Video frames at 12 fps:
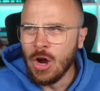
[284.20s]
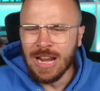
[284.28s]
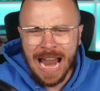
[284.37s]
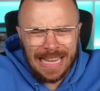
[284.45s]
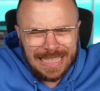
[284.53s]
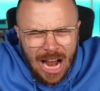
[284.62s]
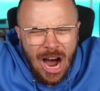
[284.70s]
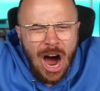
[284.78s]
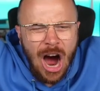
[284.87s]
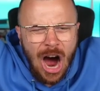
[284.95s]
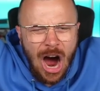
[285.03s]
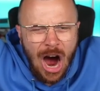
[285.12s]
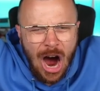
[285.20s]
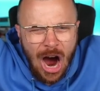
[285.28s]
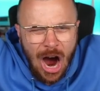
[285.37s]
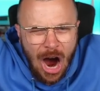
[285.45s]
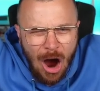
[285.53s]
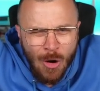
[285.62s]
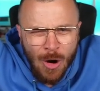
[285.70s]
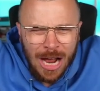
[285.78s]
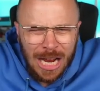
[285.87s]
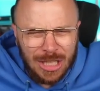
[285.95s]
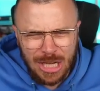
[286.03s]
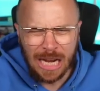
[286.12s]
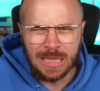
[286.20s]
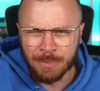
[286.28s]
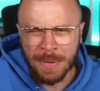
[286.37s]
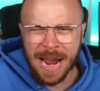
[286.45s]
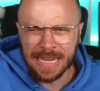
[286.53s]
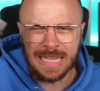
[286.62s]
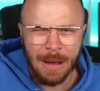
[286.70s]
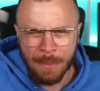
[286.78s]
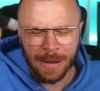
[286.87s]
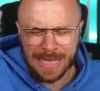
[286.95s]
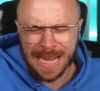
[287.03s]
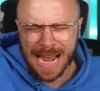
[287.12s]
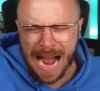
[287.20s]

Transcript: Let's go. Just press the button,